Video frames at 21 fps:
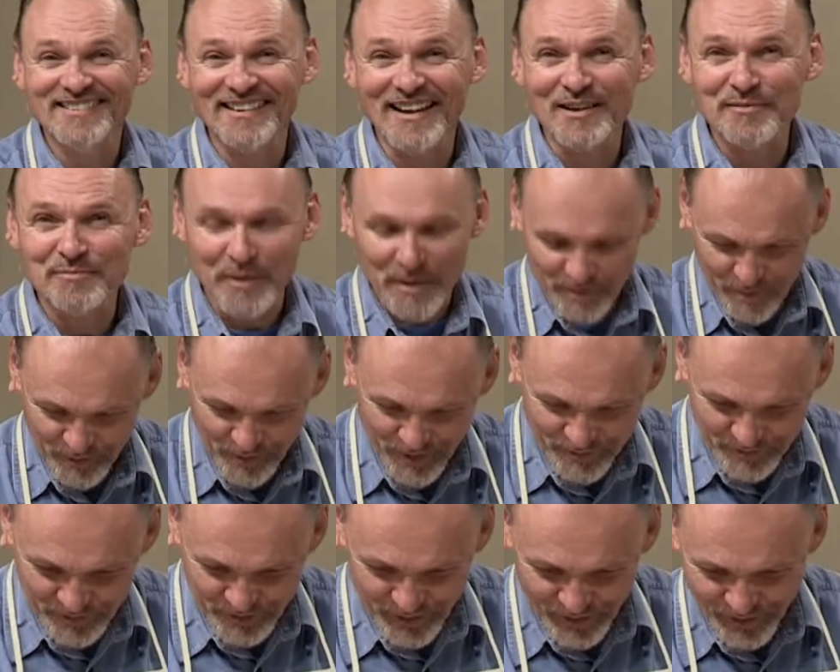sandpaper
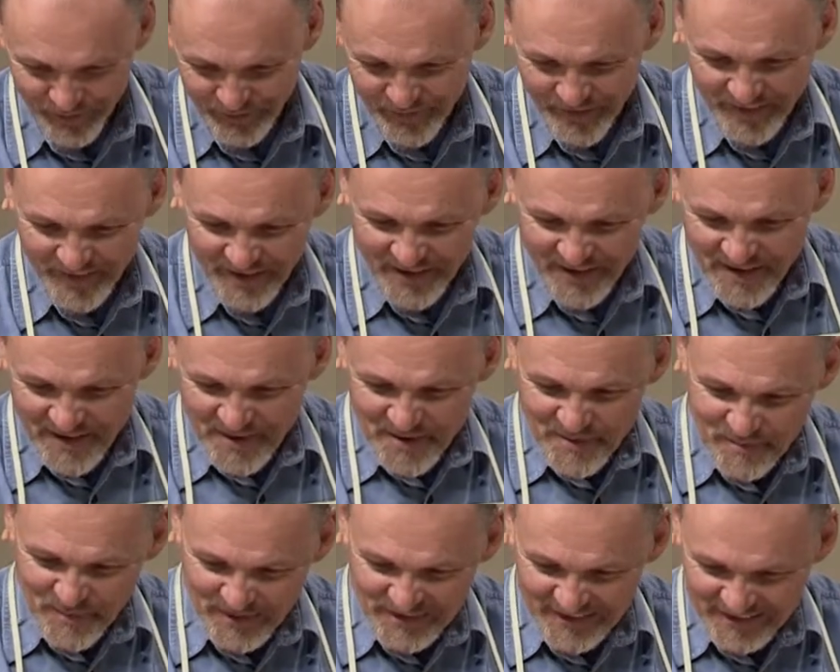after all.
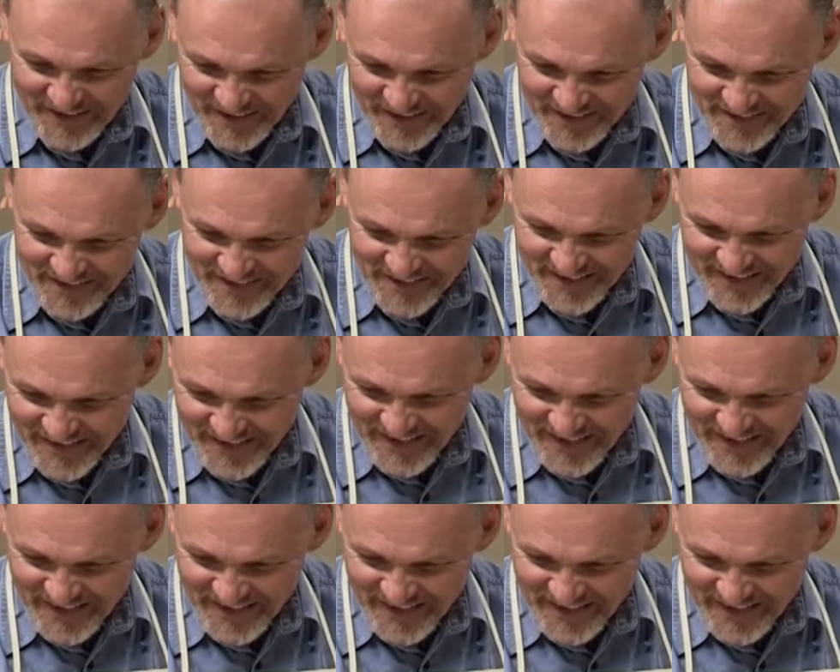But secondly,